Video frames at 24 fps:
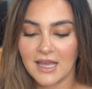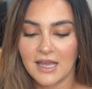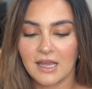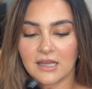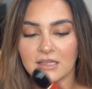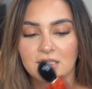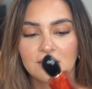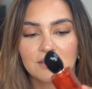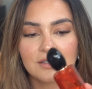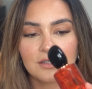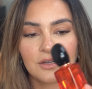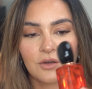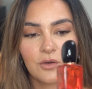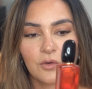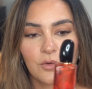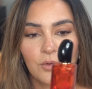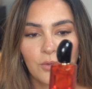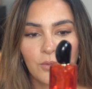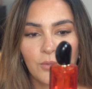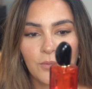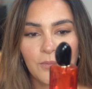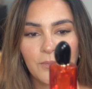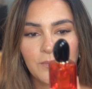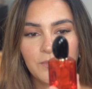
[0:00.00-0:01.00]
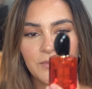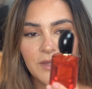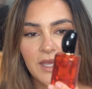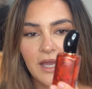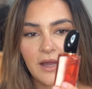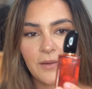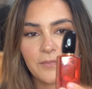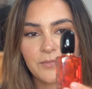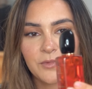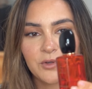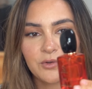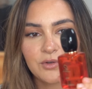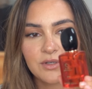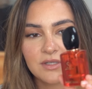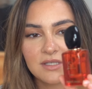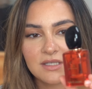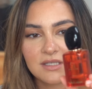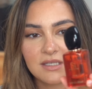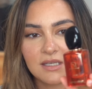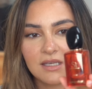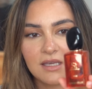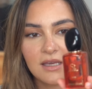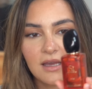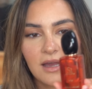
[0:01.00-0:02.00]
And so, yeah, you can
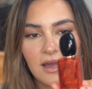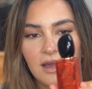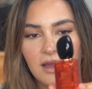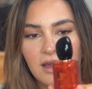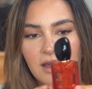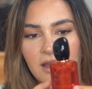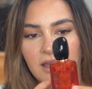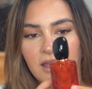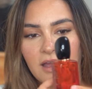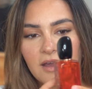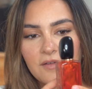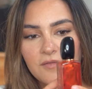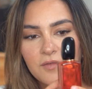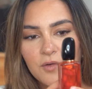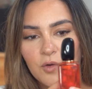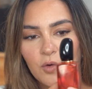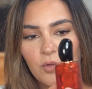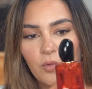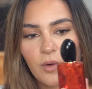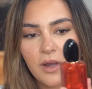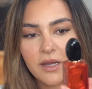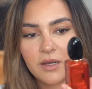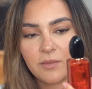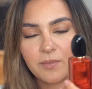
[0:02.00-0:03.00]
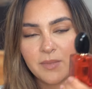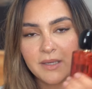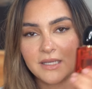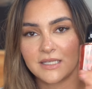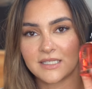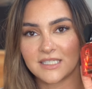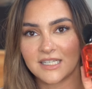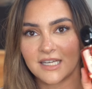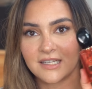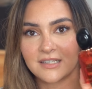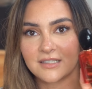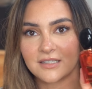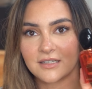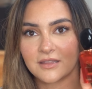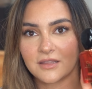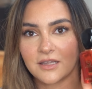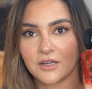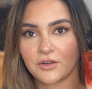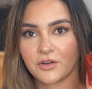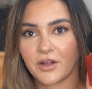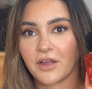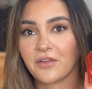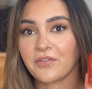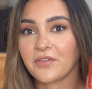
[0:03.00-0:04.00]
see I have quite a big dent in
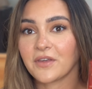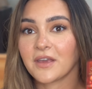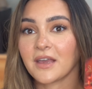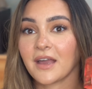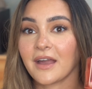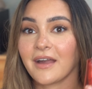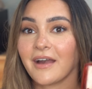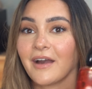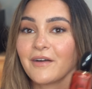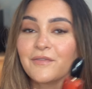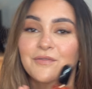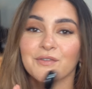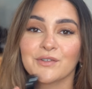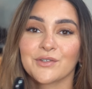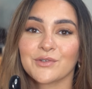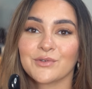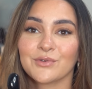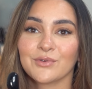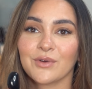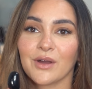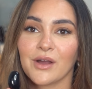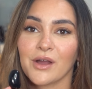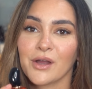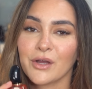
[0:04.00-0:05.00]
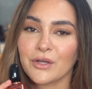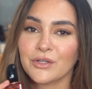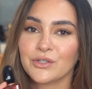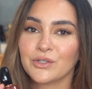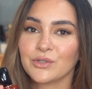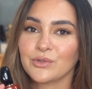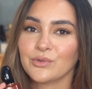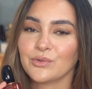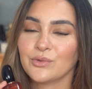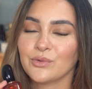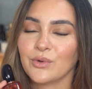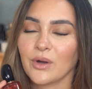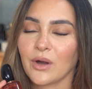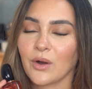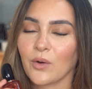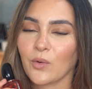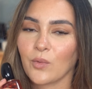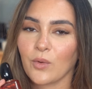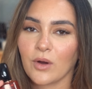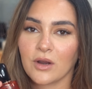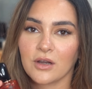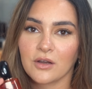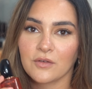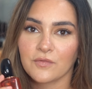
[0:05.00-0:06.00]
there. I think I have to do
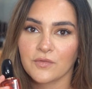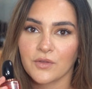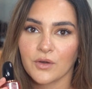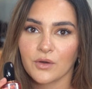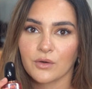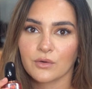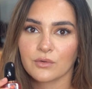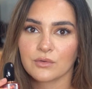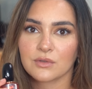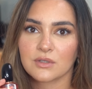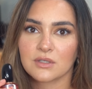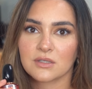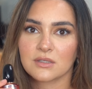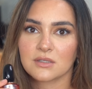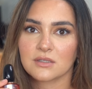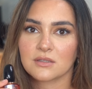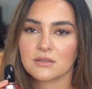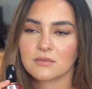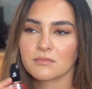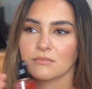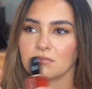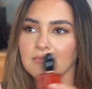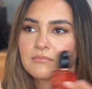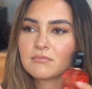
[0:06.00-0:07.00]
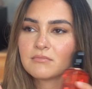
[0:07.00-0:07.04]
one of those